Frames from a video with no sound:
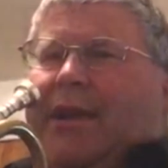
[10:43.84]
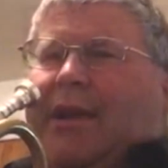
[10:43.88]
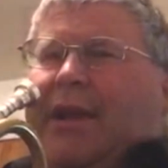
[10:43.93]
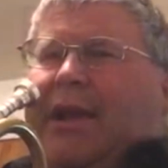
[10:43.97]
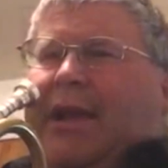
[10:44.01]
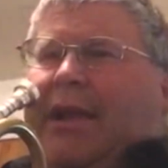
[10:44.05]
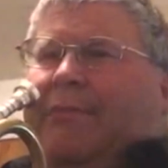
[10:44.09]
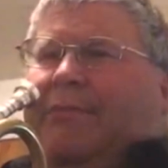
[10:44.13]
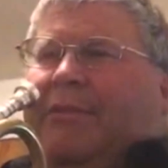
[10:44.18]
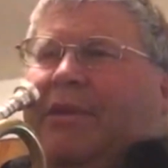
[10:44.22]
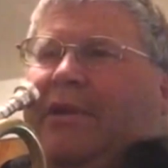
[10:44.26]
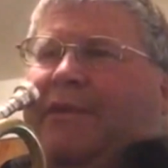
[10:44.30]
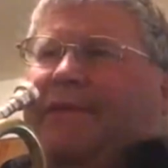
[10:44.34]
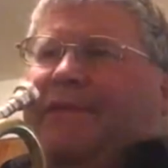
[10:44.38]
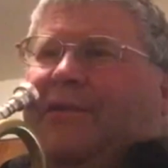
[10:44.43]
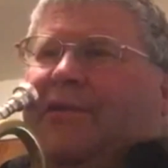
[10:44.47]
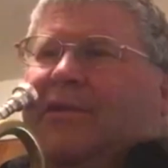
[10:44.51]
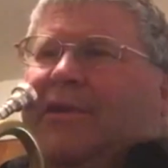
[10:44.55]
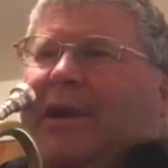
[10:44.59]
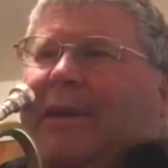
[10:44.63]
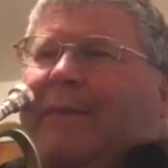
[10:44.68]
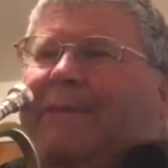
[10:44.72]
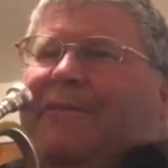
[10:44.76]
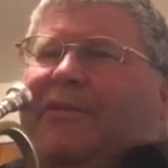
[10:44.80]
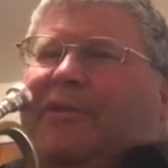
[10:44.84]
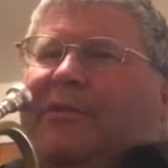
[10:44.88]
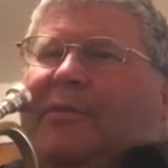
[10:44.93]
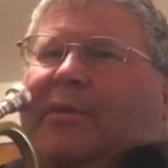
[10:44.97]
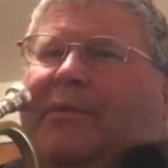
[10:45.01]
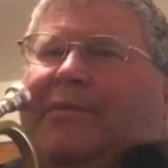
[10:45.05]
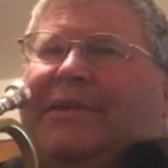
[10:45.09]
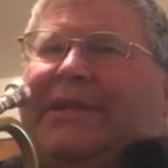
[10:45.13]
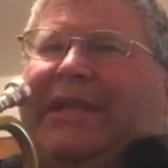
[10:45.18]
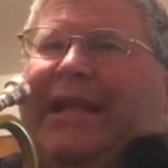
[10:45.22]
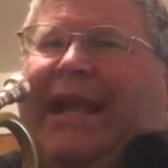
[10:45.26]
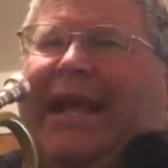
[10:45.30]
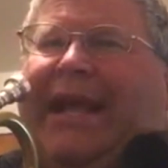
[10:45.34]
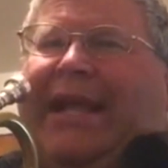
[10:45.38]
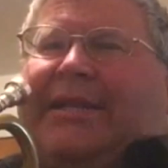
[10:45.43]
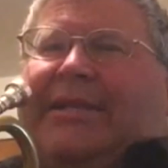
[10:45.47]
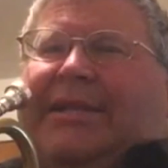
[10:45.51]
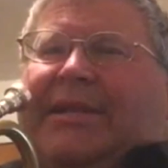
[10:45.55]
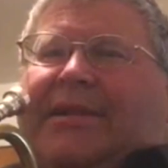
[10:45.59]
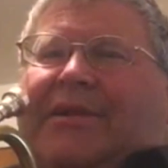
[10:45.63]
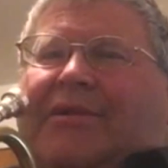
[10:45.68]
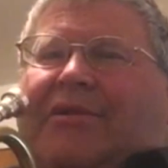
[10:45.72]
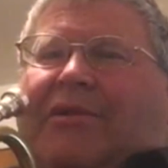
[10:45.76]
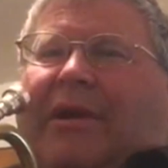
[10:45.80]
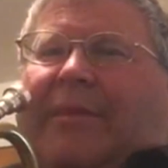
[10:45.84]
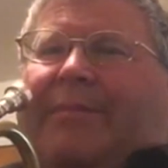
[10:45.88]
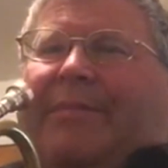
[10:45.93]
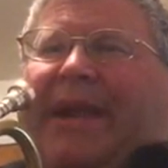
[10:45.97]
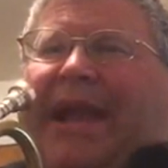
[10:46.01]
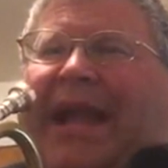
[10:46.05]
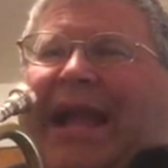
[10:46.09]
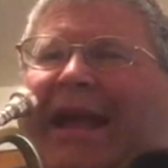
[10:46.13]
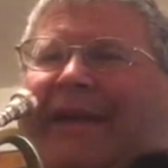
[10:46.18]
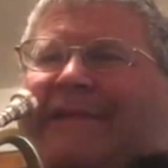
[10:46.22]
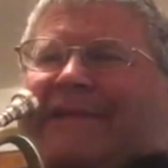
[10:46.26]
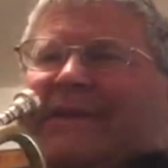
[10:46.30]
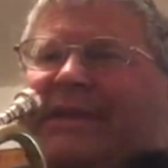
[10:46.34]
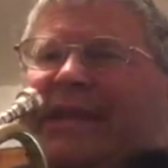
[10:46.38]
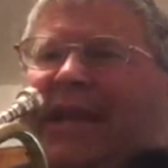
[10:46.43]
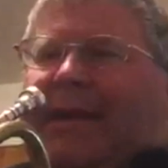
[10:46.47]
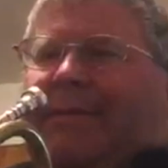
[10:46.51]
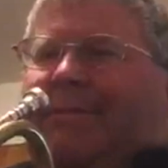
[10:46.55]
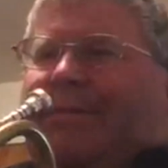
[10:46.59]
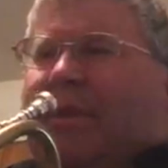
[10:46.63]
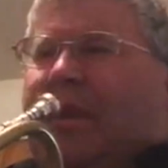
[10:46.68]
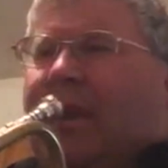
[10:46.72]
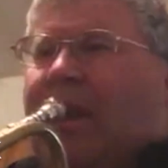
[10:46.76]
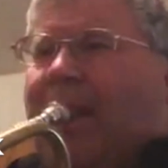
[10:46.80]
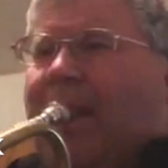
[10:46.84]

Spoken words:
And when you feel comfortable with that, go up a half step.